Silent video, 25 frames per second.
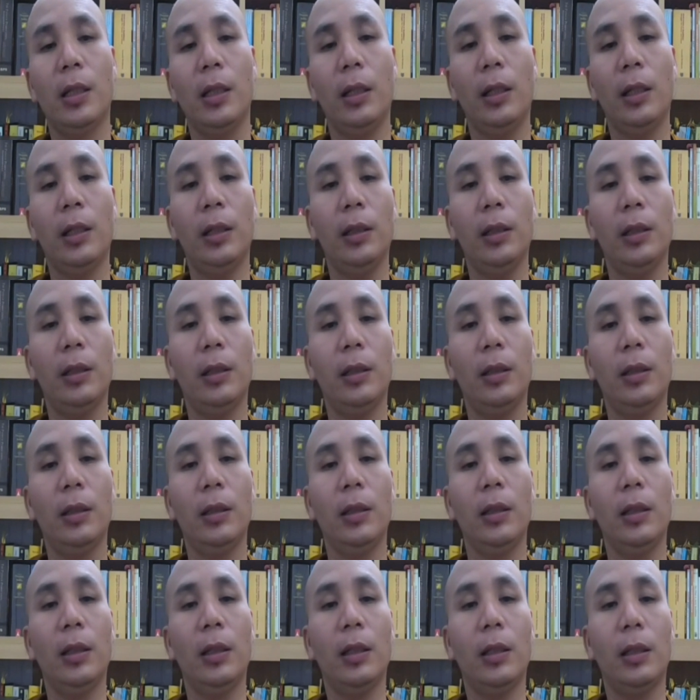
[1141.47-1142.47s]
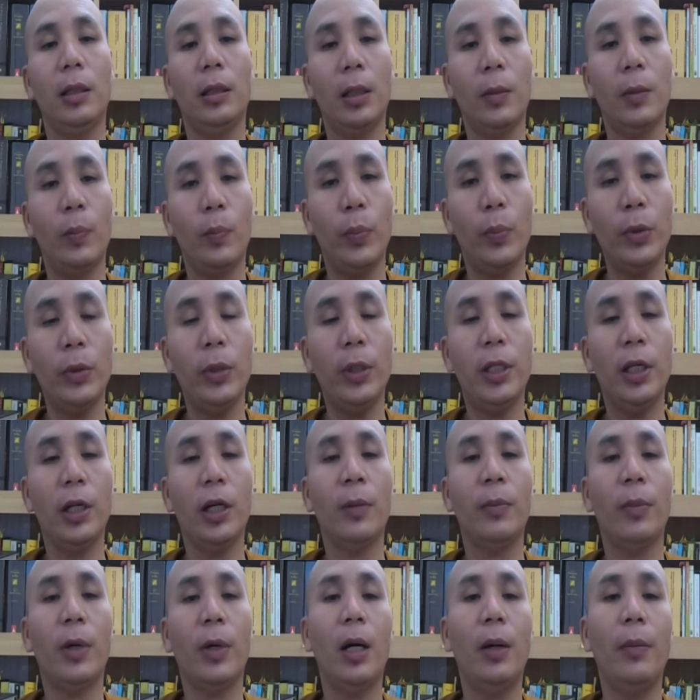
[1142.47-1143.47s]
is the beauty
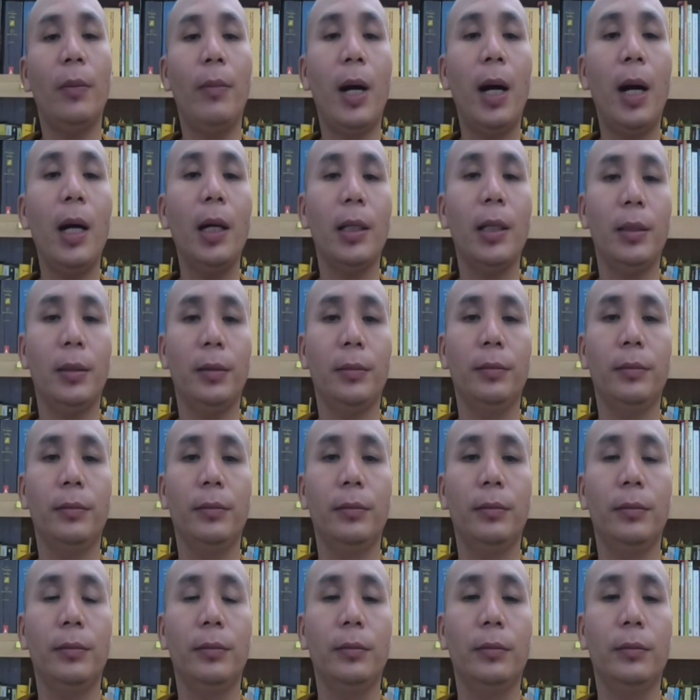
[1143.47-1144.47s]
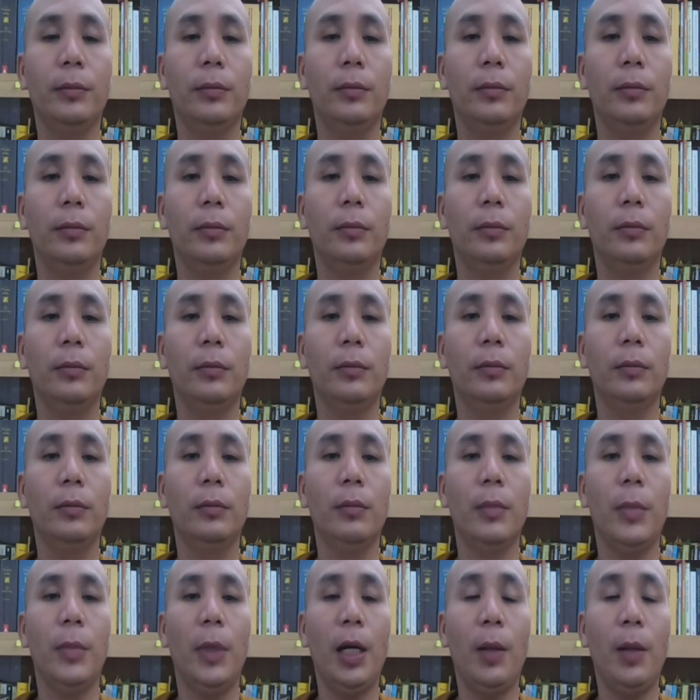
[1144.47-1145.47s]
of our mind.
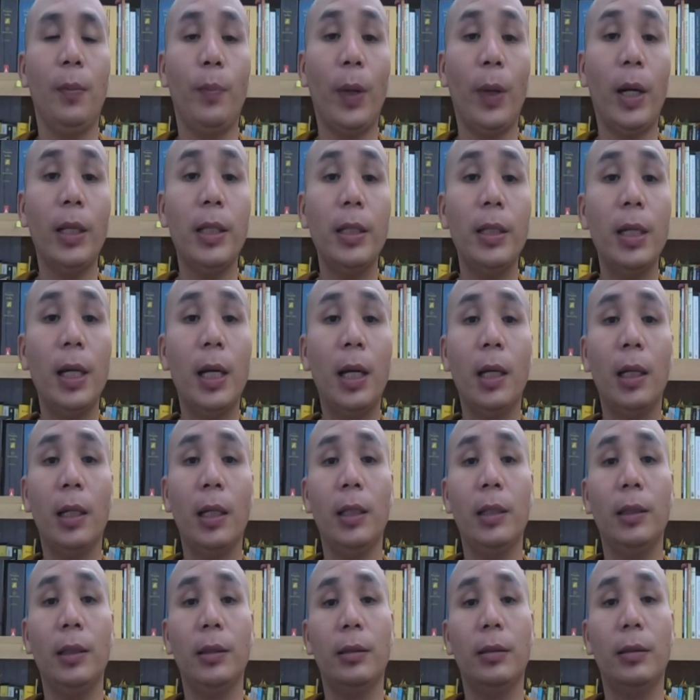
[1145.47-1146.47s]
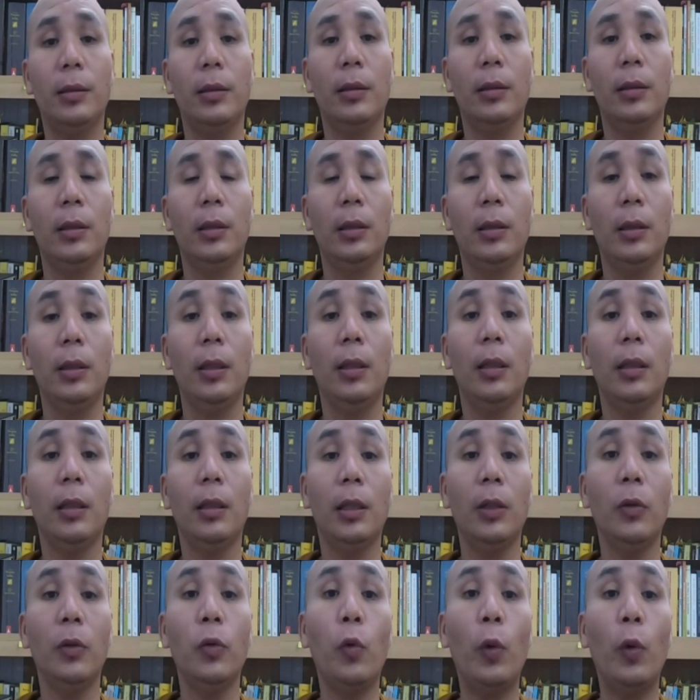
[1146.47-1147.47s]
And panya is
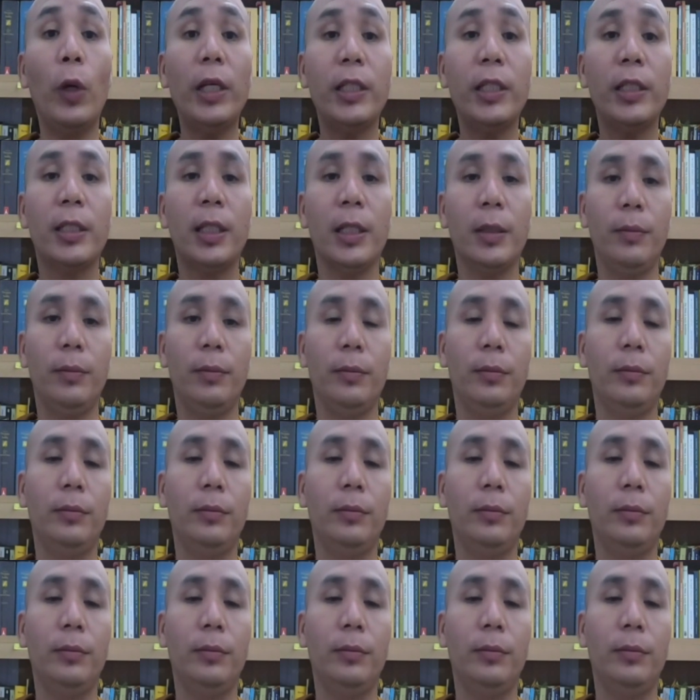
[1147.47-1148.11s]
the wisdom.